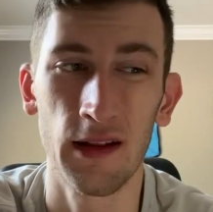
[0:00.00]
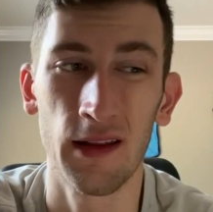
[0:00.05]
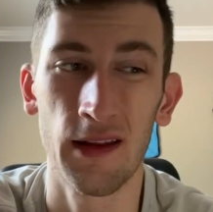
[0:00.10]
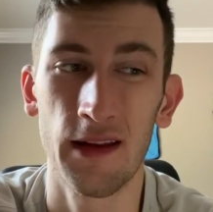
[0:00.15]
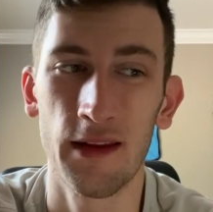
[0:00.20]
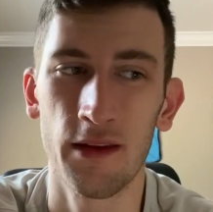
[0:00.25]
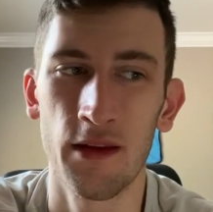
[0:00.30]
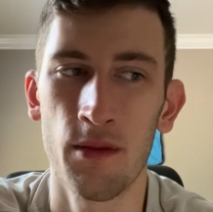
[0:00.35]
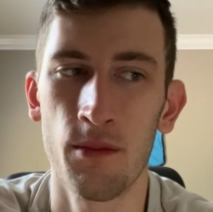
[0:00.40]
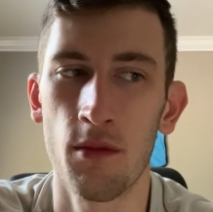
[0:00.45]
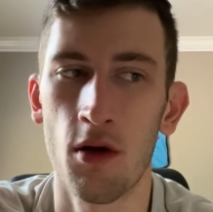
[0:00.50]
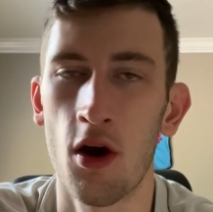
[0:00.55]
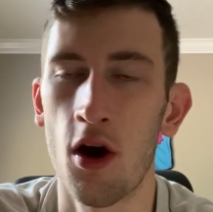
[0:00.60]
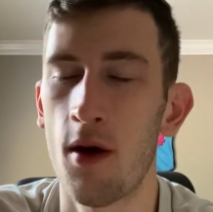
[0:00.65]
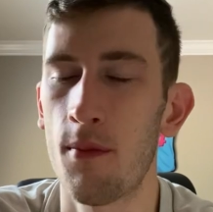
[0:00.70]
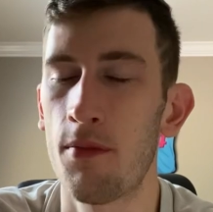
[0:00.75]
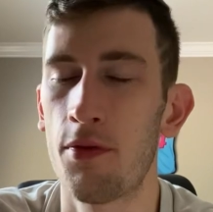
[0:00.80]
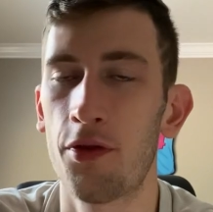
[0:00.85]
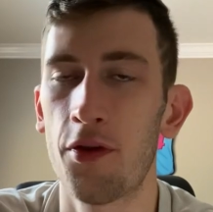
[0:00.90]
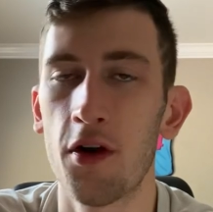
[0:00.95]
lit them
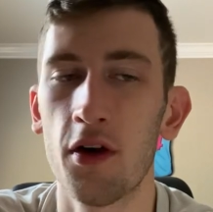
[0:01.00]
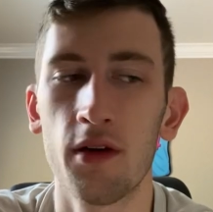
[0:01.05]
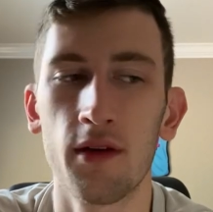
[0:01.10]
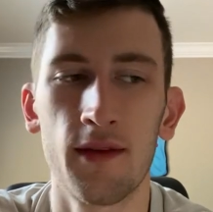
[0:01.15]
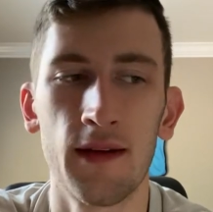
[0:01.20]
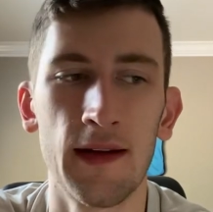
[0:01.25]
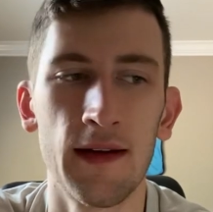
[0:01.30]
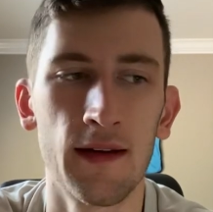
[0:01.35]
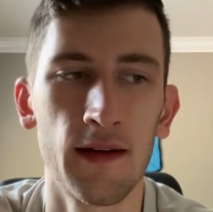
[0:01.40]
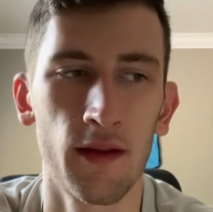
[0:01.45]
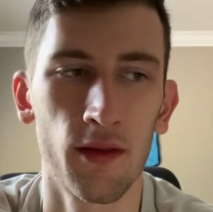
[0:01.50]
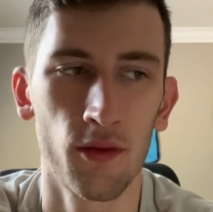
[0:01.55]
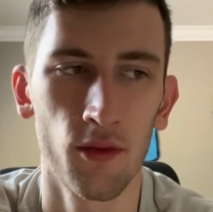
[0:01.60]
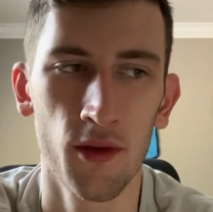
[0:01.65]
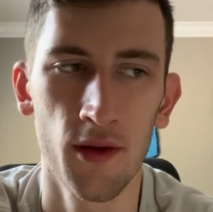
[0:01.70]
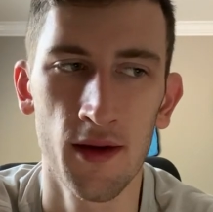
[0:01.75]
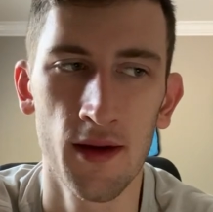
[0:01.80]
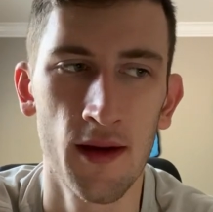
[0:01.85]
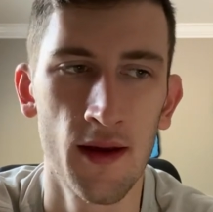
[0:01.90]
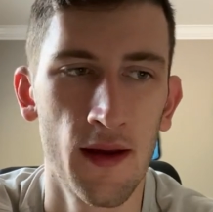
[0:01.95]
up 13 to
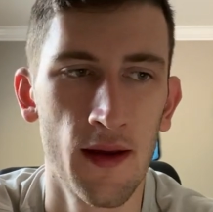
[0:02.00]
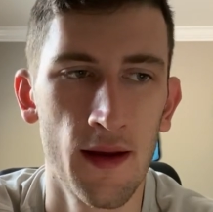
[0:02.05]
3.